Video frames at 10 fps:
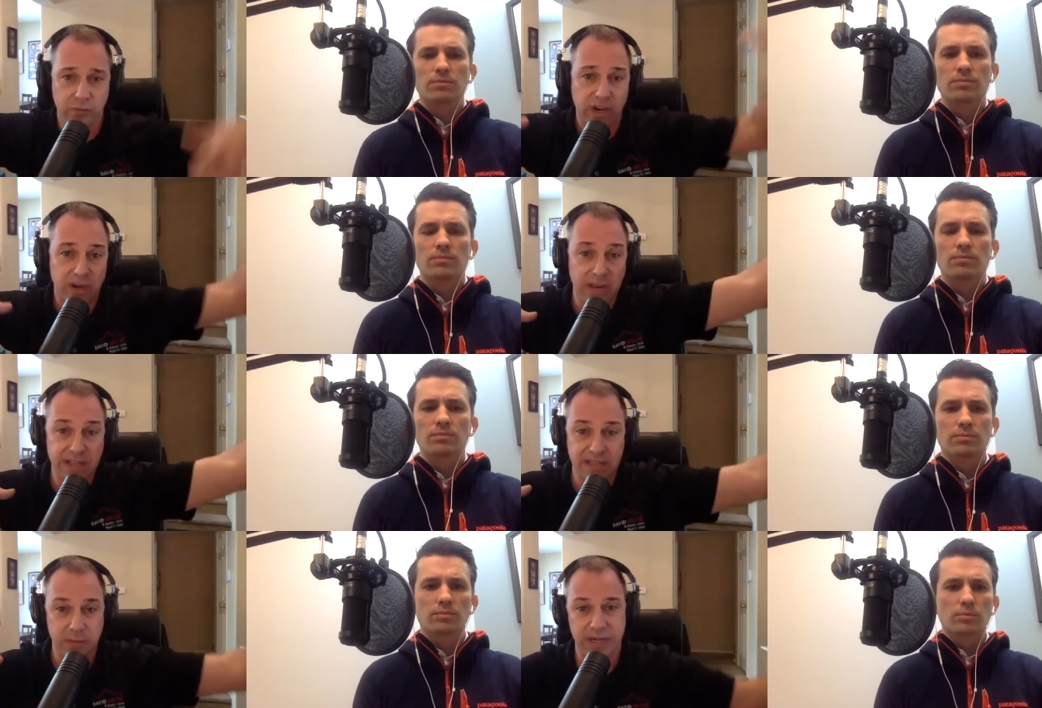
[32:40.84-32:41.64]

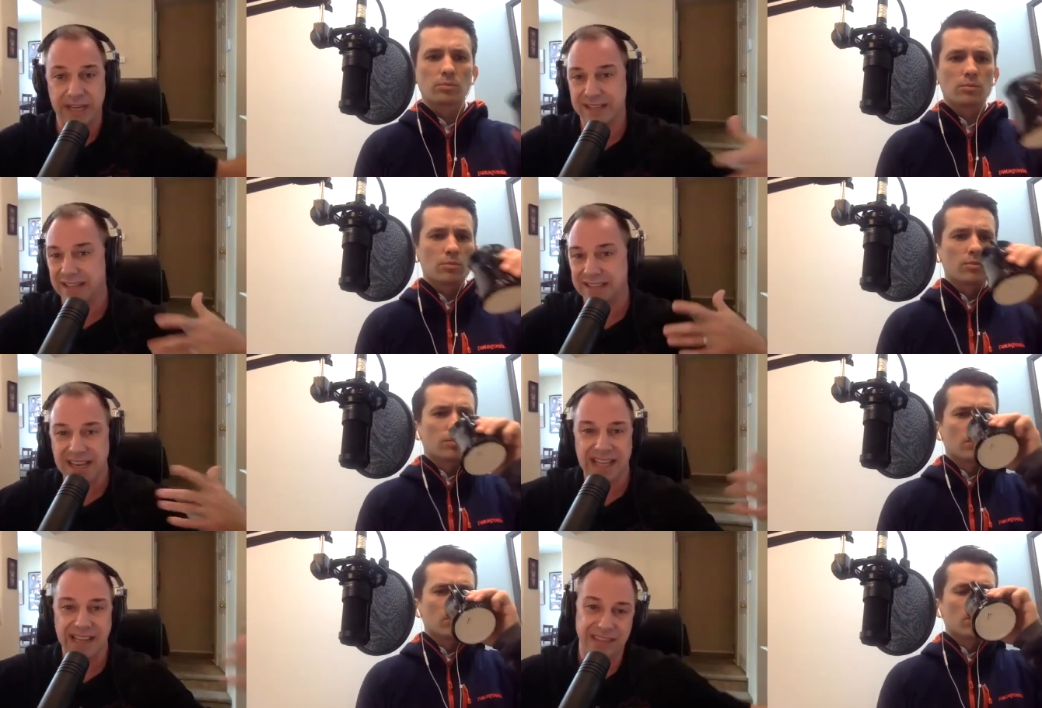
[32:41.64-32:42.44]
Speaker 1: recommends it, but it's
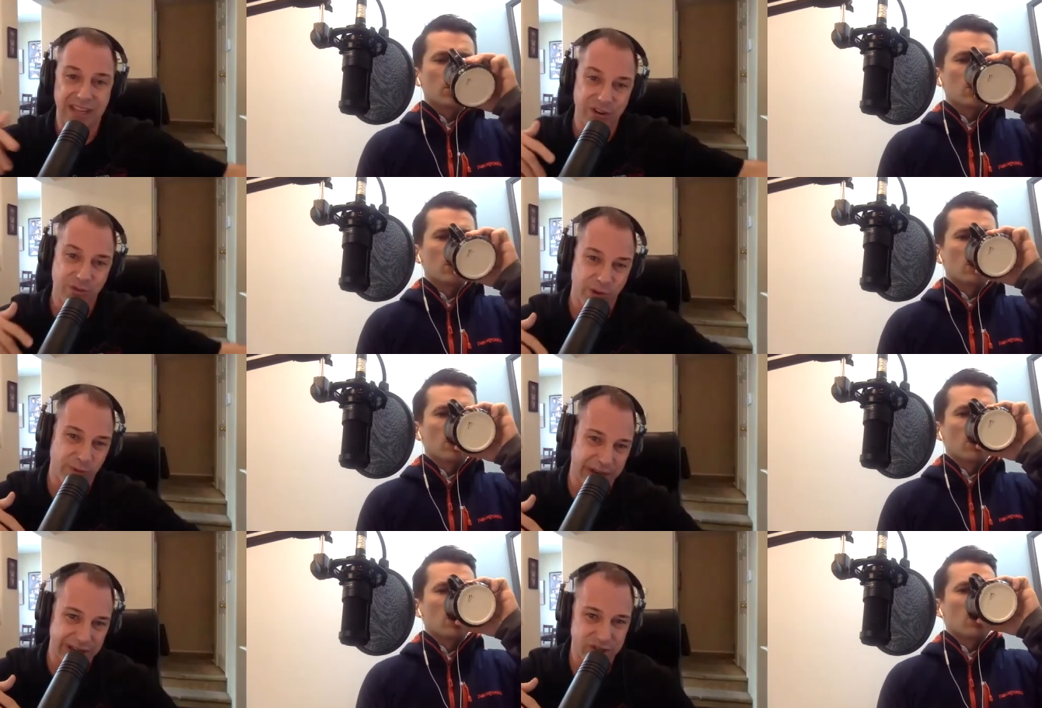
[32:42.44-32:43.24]
kind of like Think and Grow
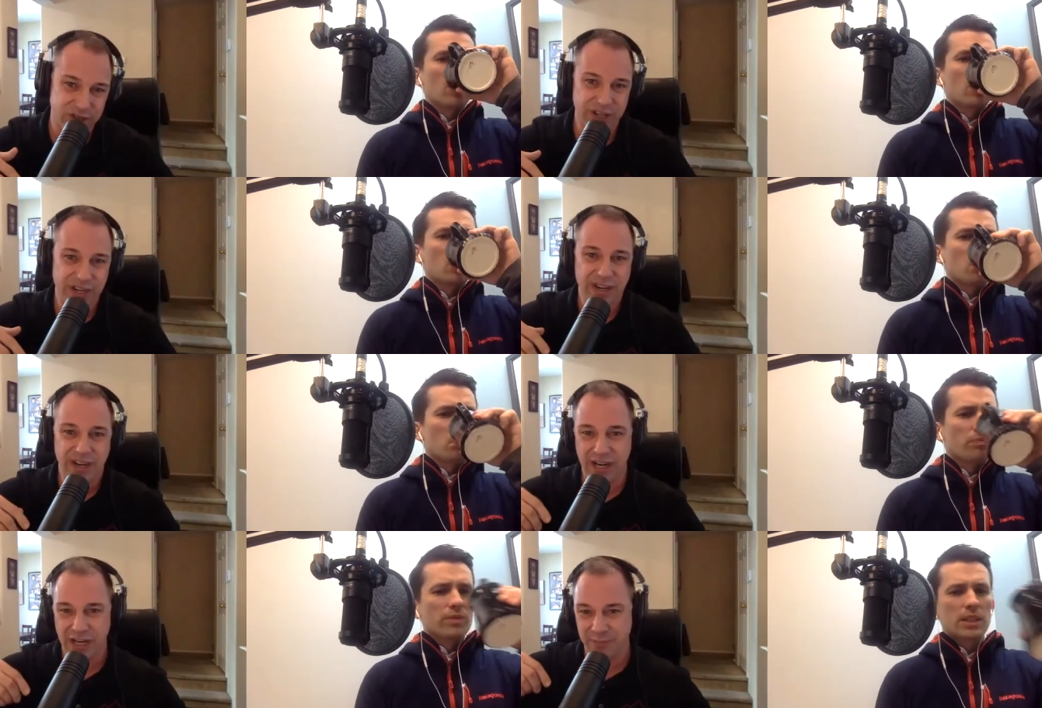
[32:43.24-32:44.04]
Rich.
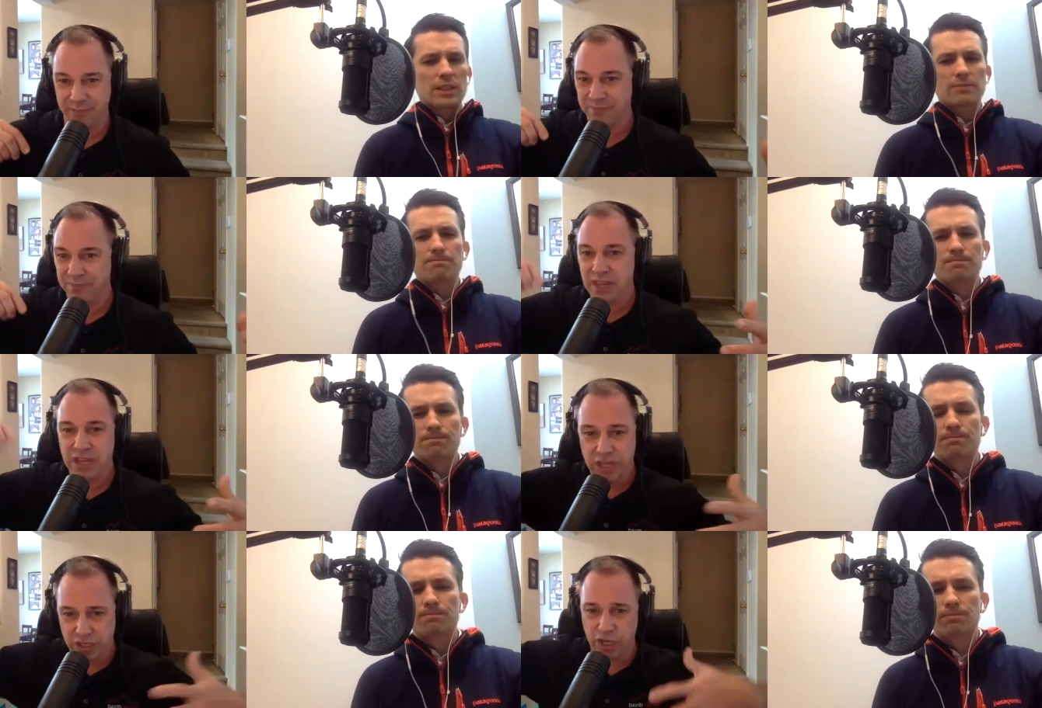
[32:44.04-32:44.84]

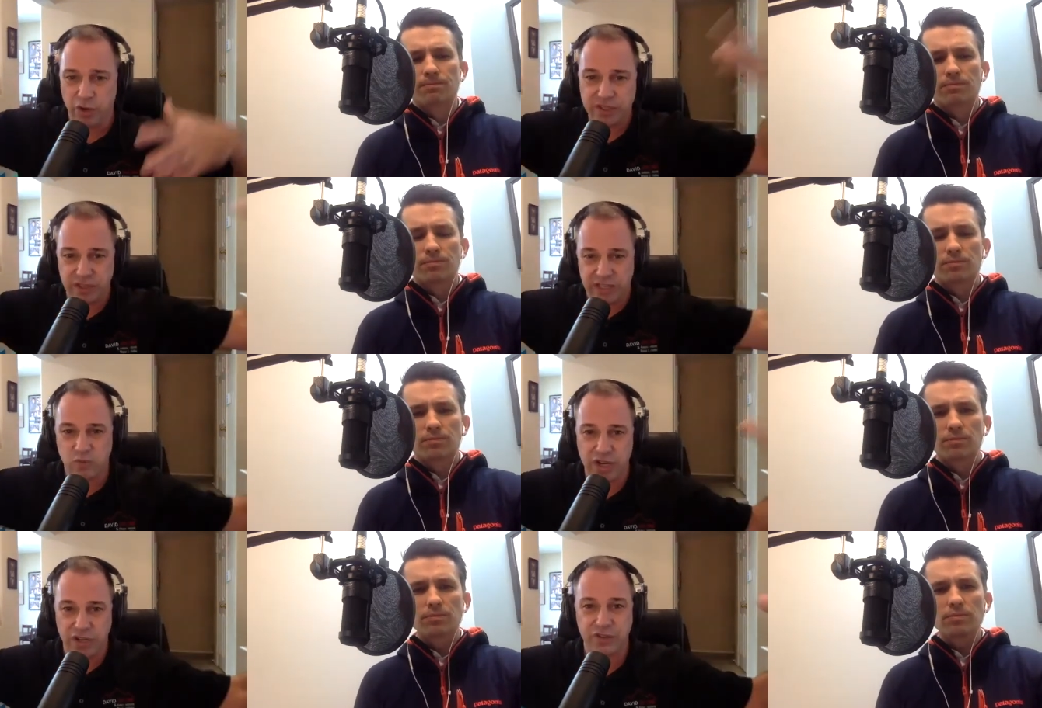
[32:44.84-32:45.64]
It's
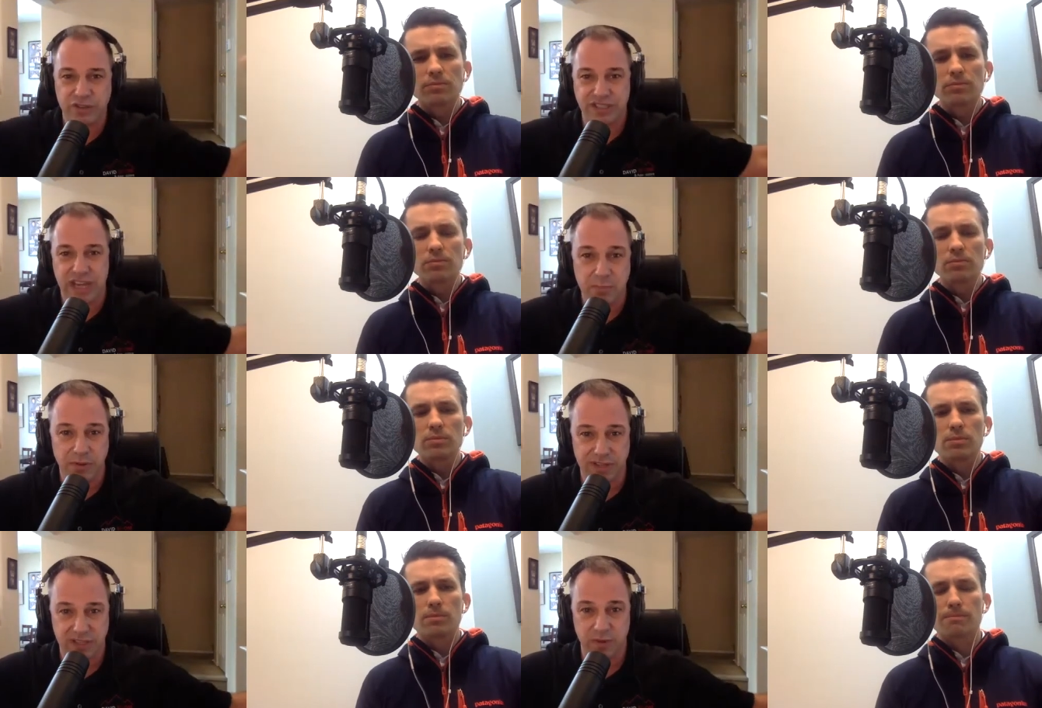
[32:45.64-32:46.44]
one of those
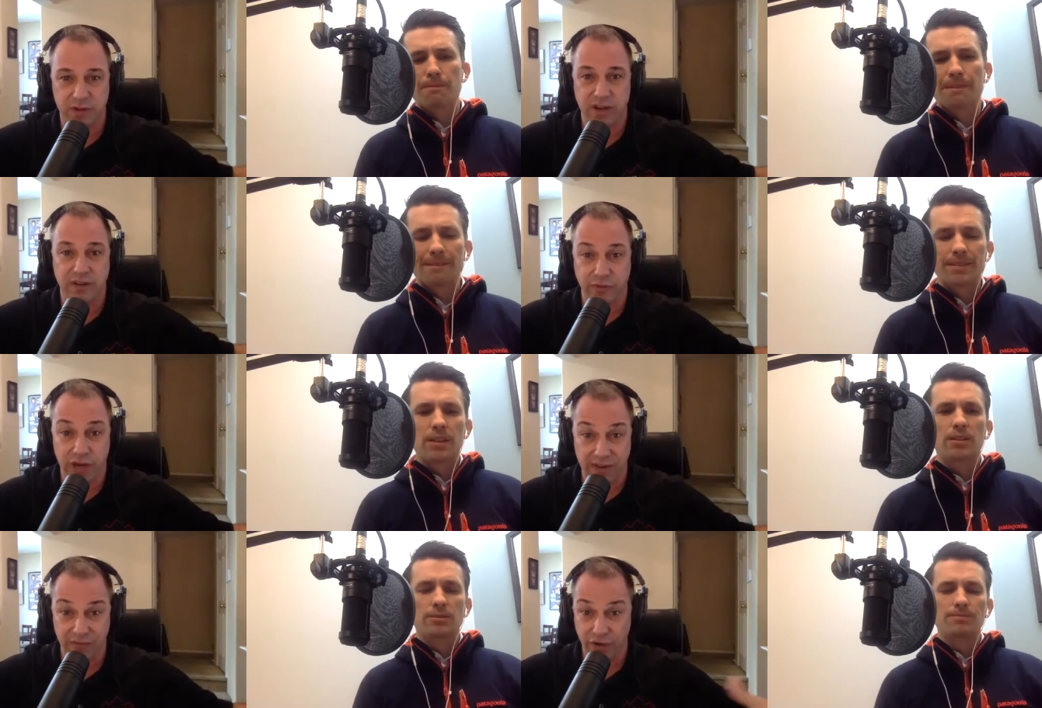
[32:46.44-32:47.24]
staples. It's been around
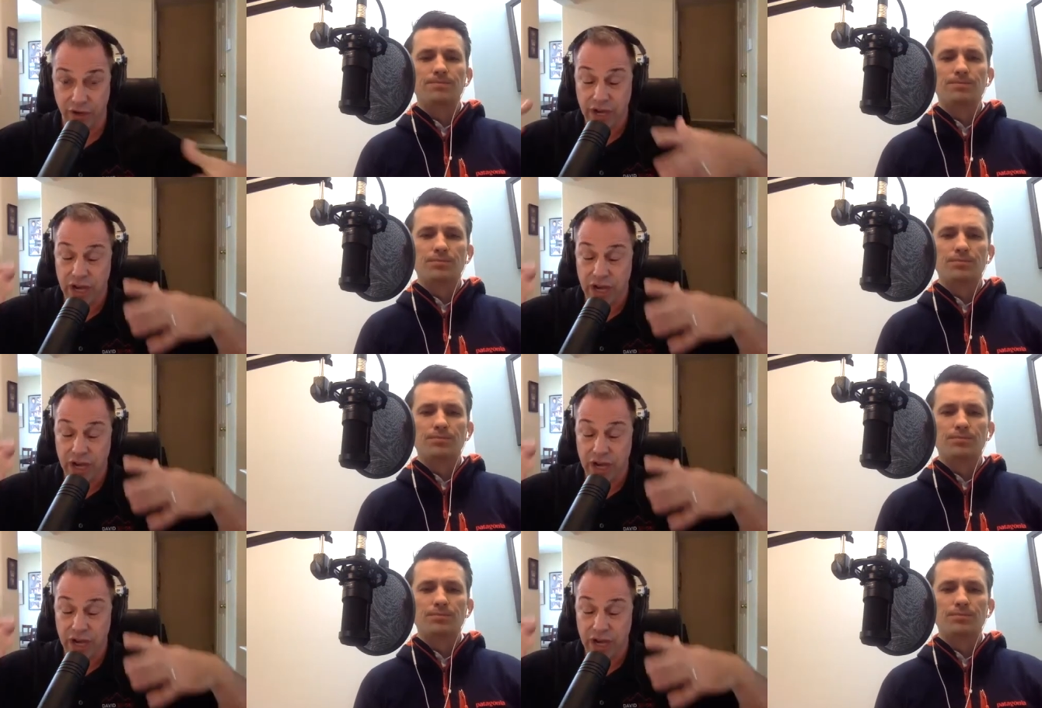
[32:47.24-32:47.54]
forever.